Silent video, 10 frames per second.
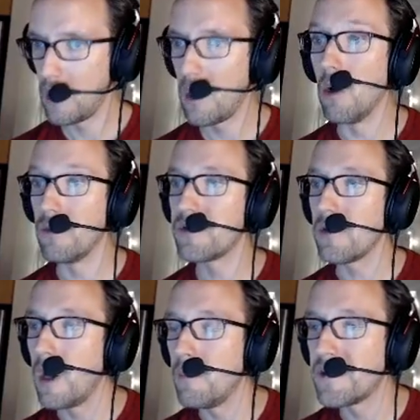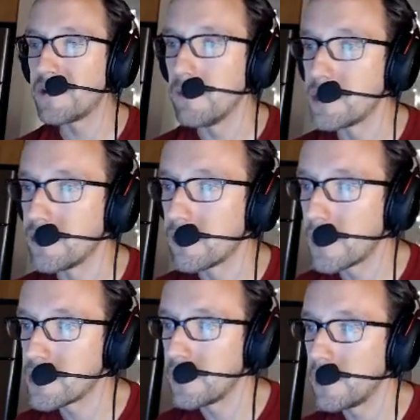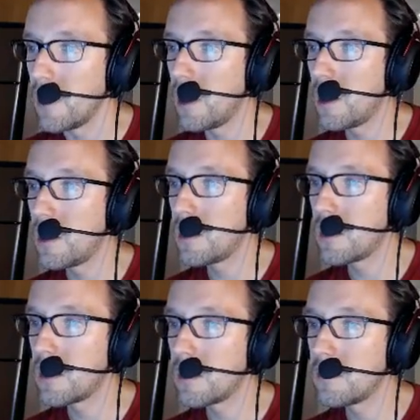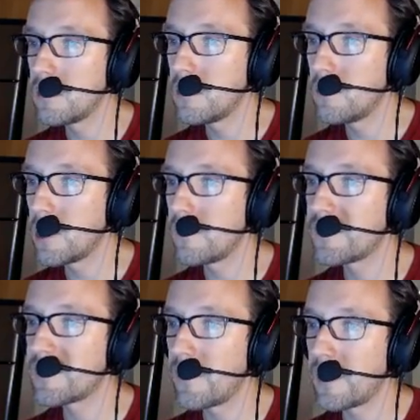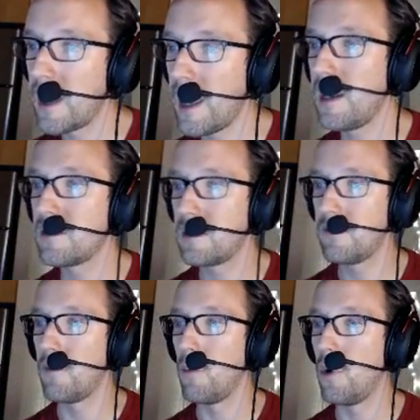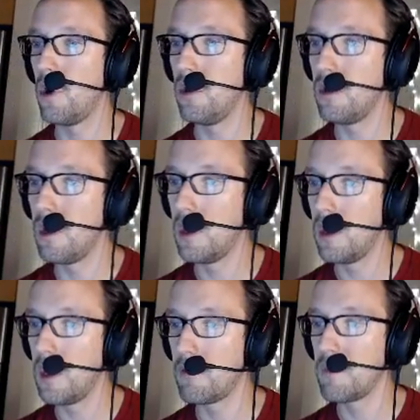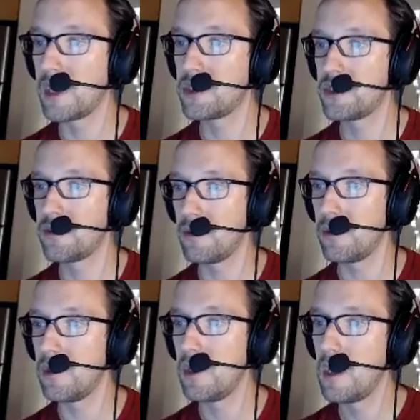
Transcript: Oh, sorry, I missed the original question here. What if something hangs off of a wall and we make it shorter?